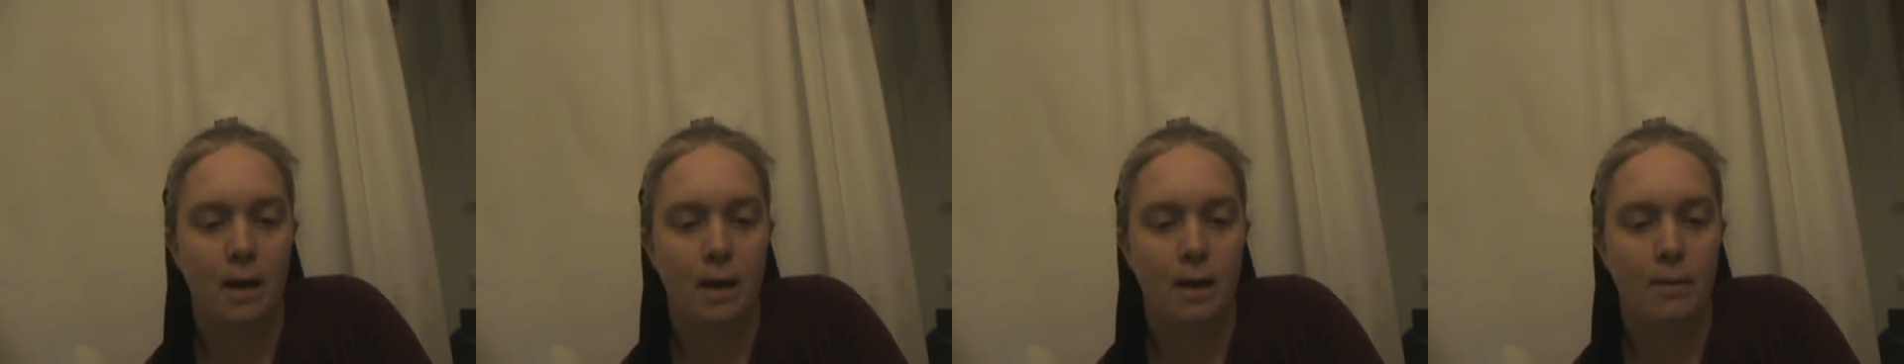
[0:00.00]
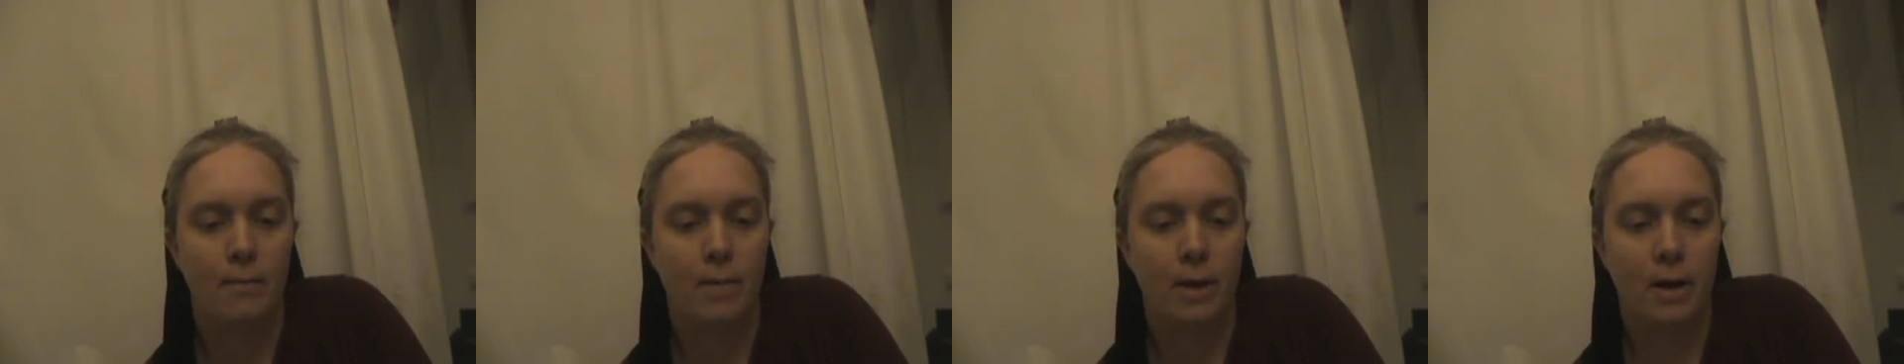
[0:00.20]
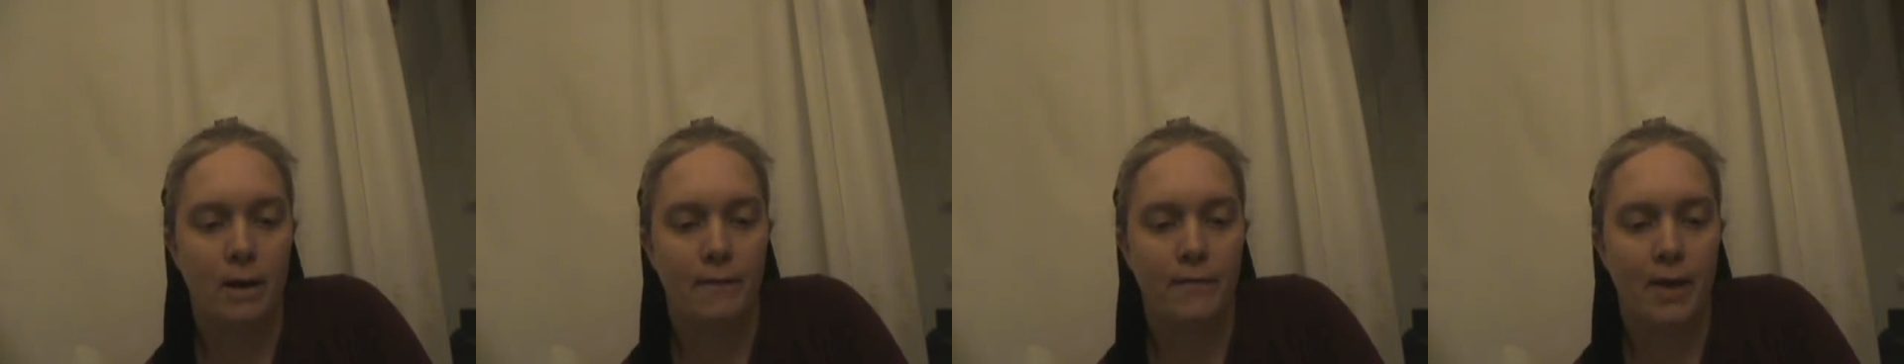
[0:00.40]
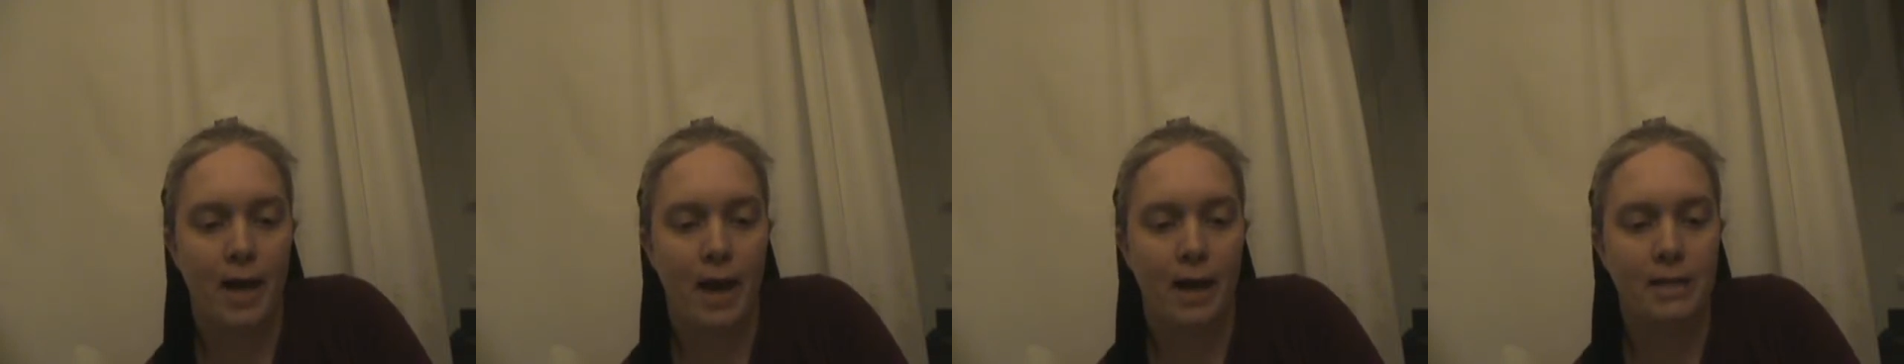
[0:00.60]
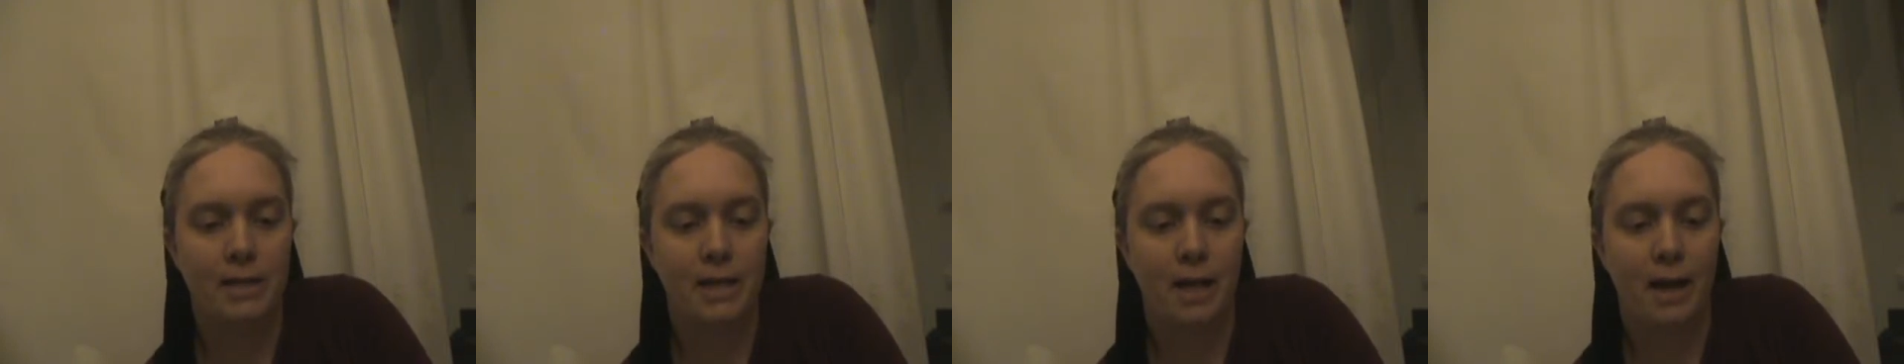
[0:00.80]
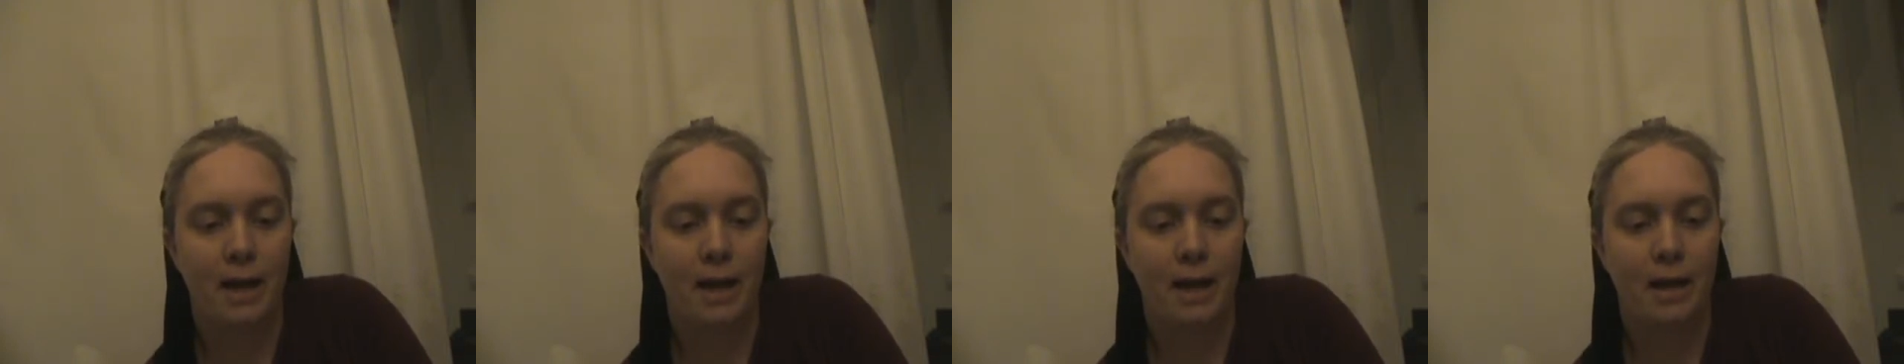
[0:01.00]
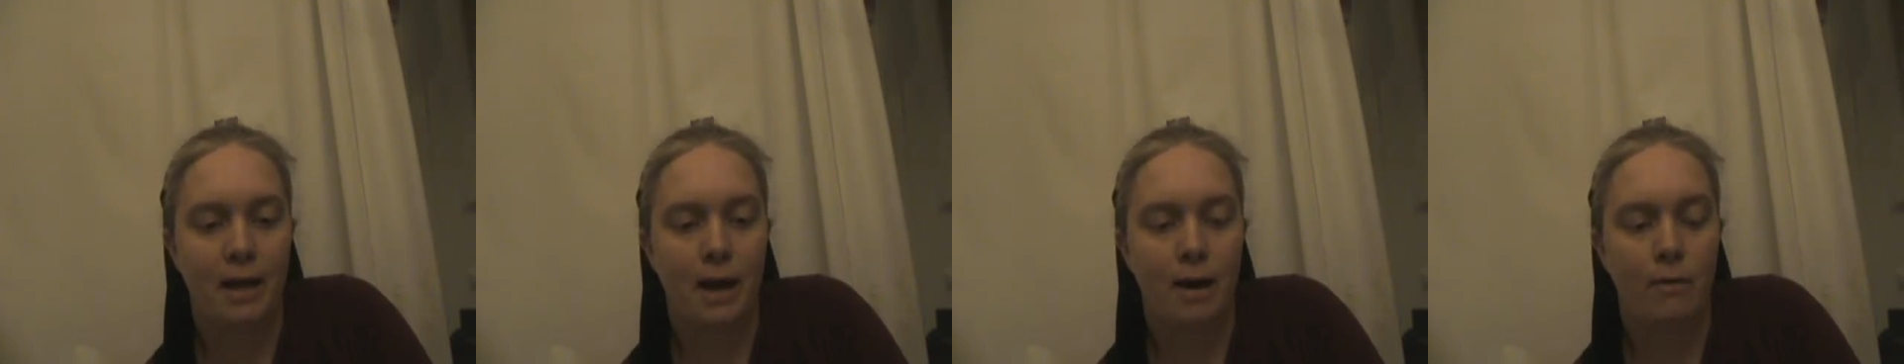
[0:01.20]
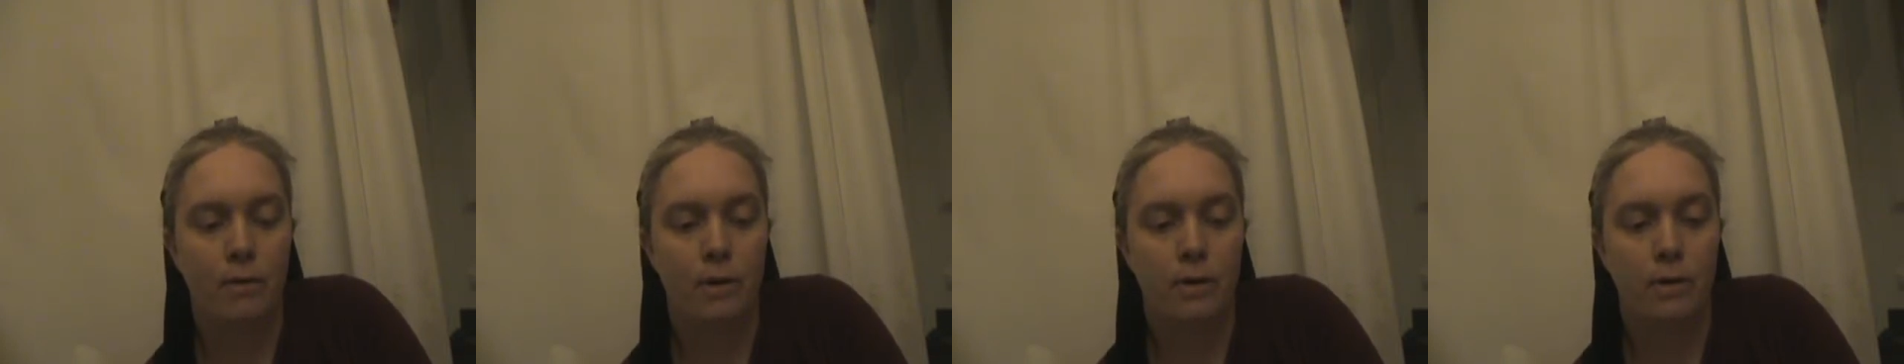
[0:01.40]
But of that day and
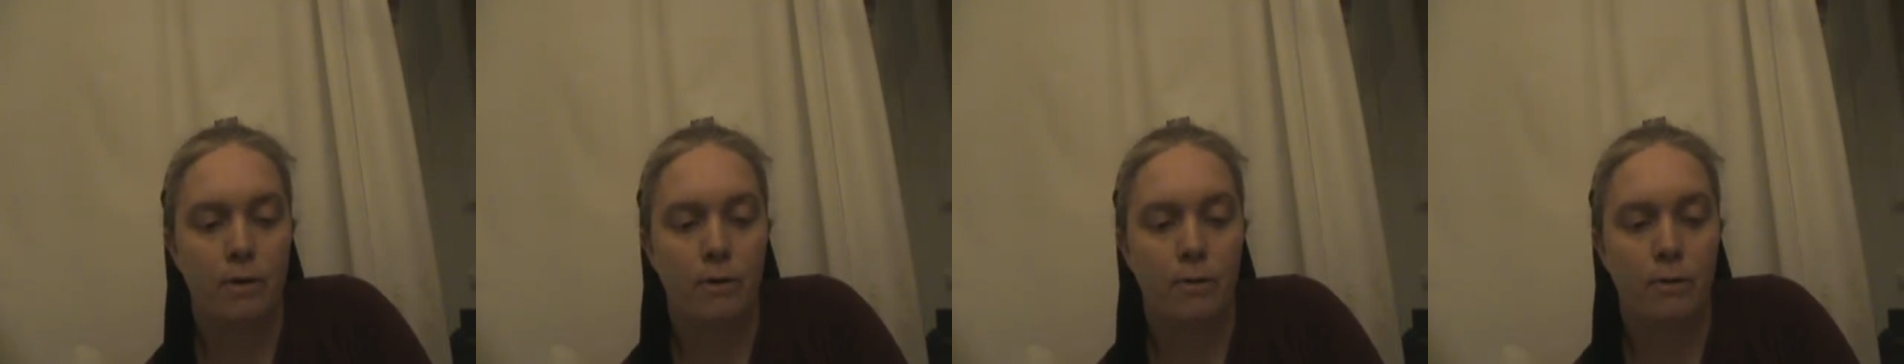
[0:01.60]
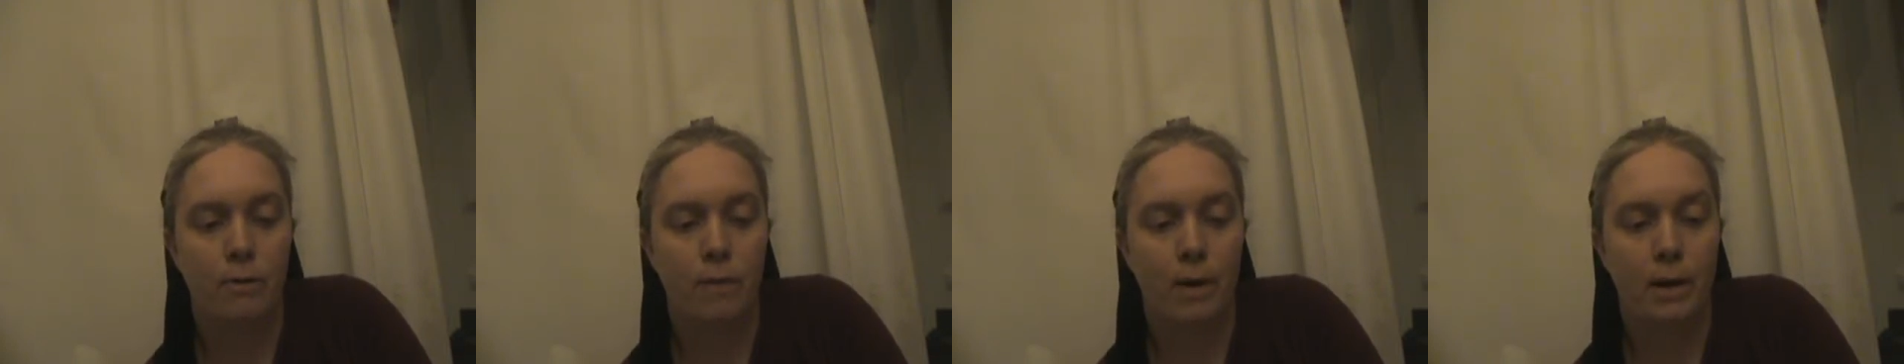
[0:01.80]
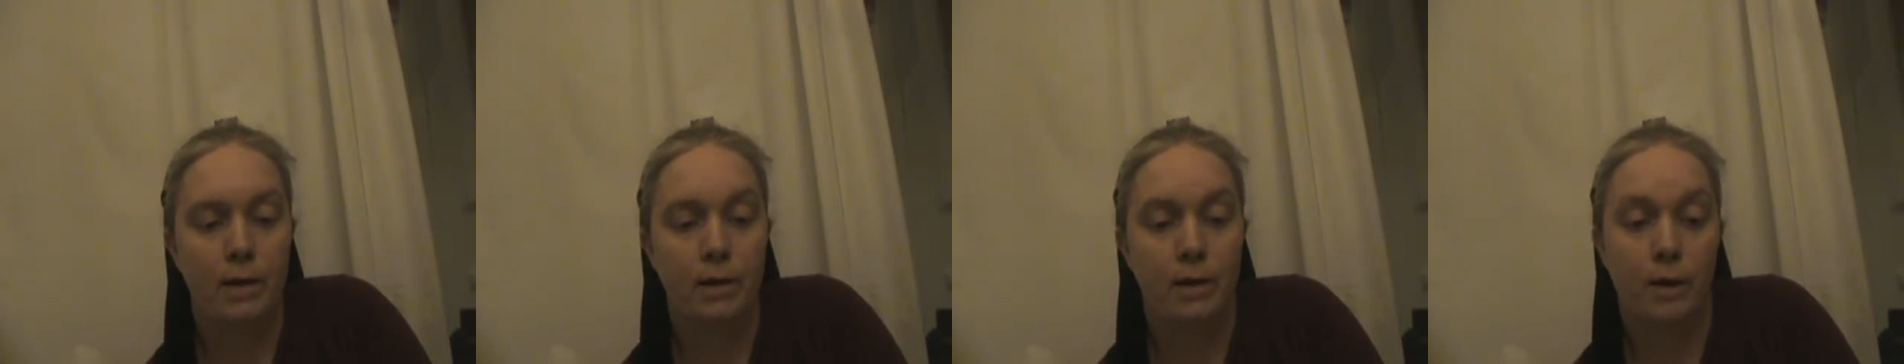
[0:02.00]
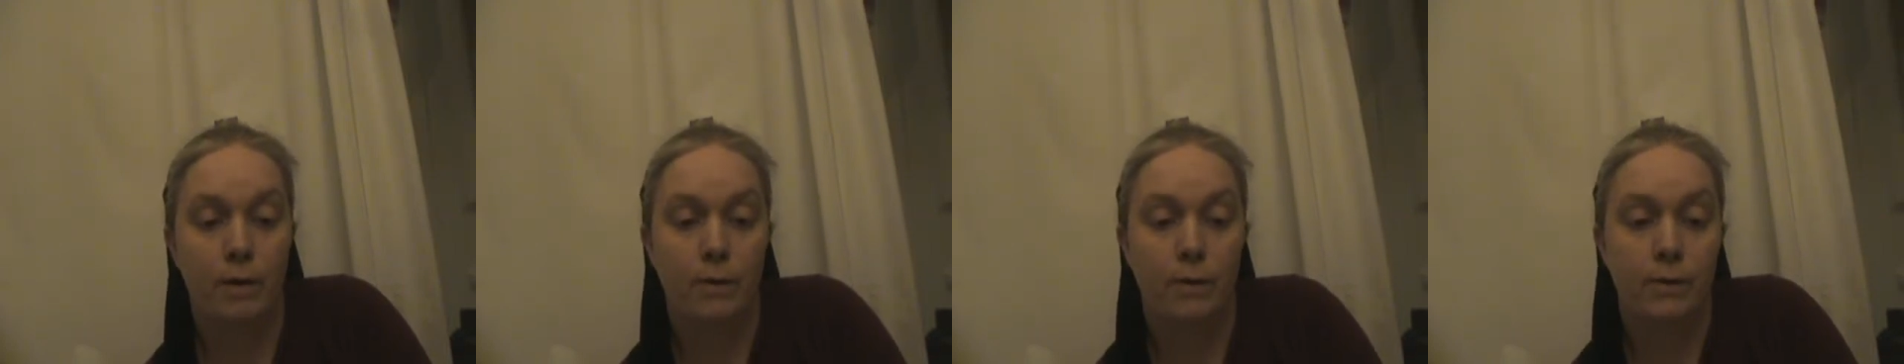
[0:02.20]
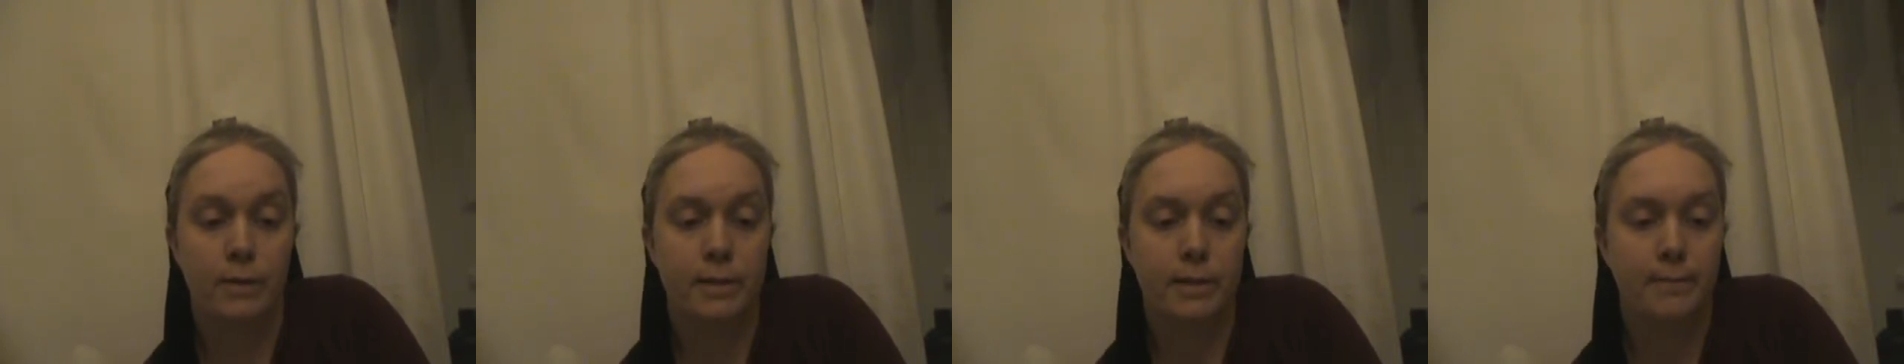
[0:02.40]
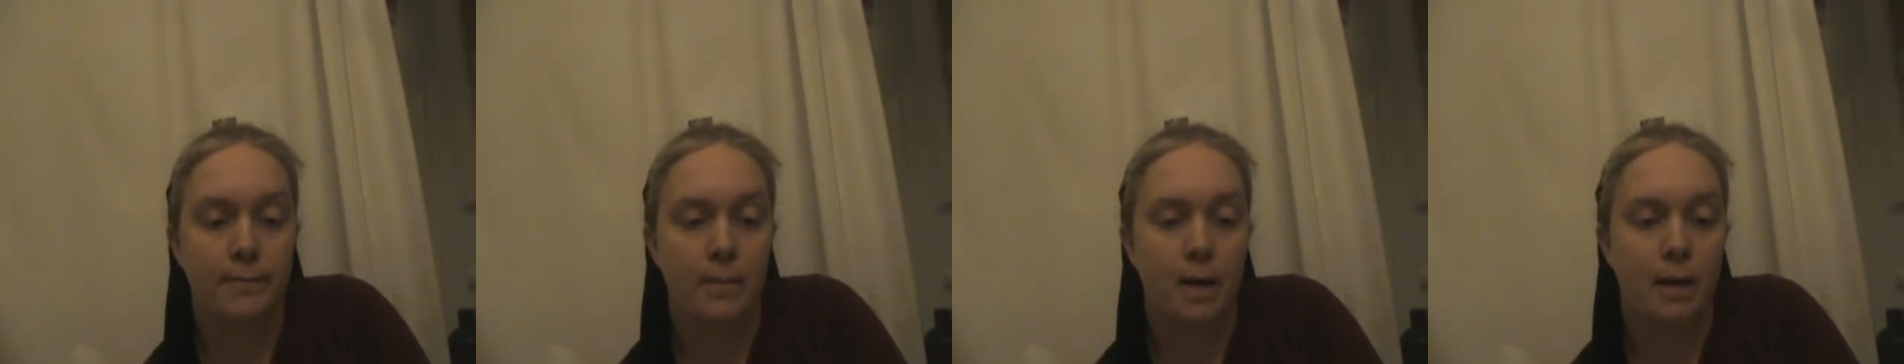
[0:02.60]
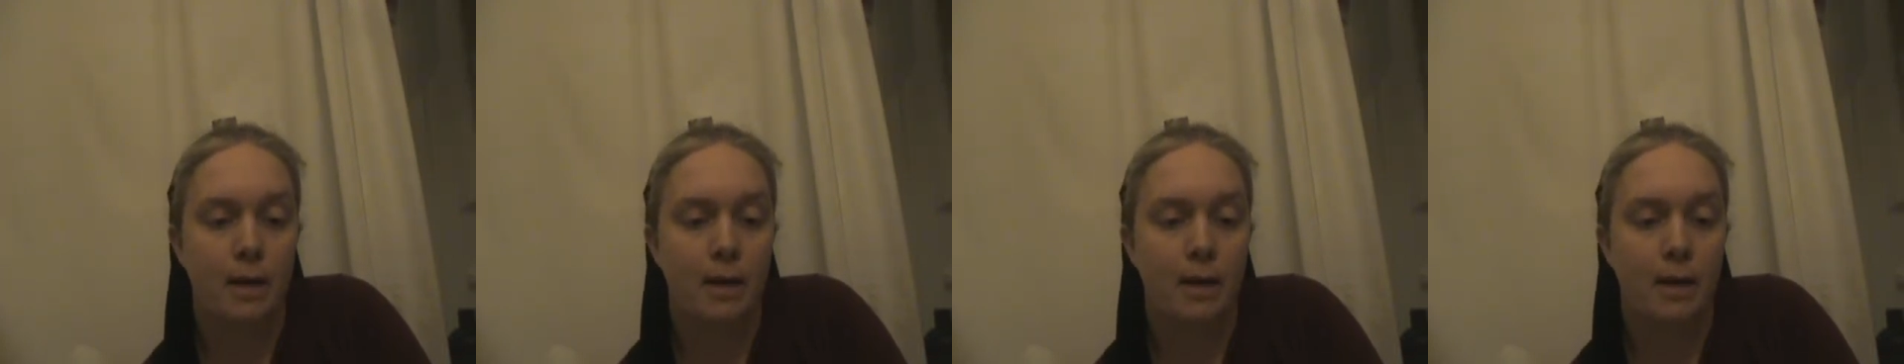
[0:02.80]
hour no one knows,